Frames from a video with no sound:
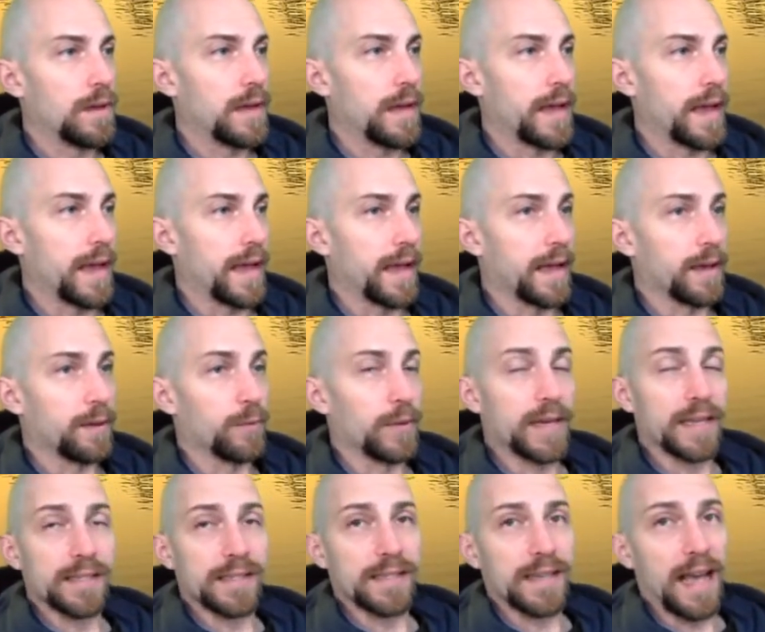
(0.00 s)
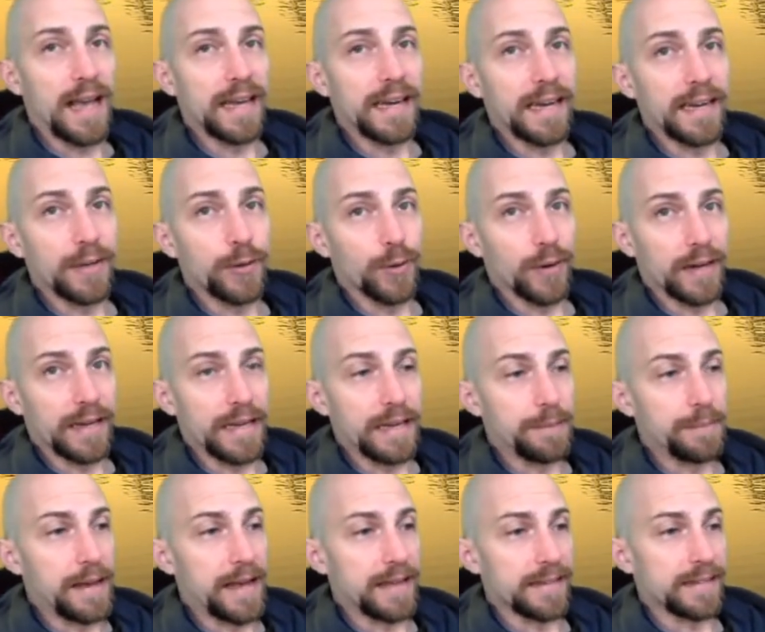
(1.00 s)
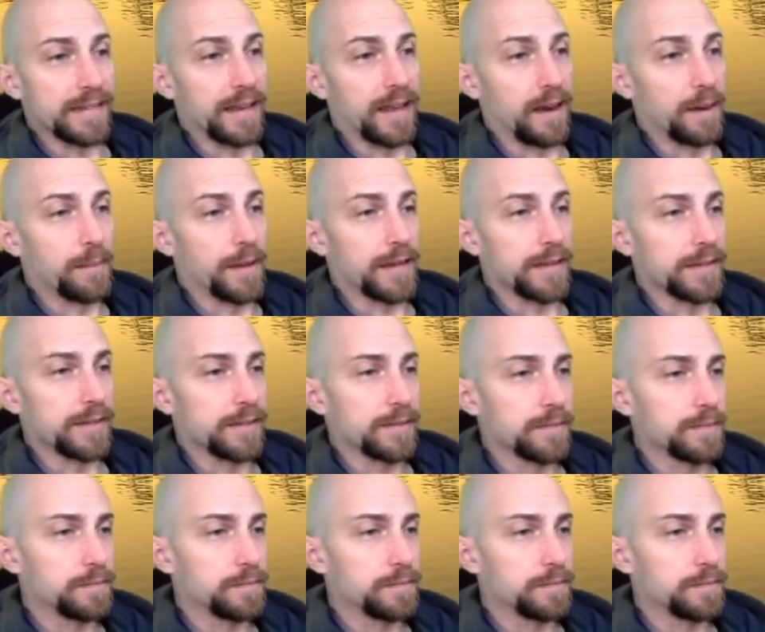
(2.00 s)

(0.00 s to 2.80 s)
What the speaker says: and we can sign into our KeePass database.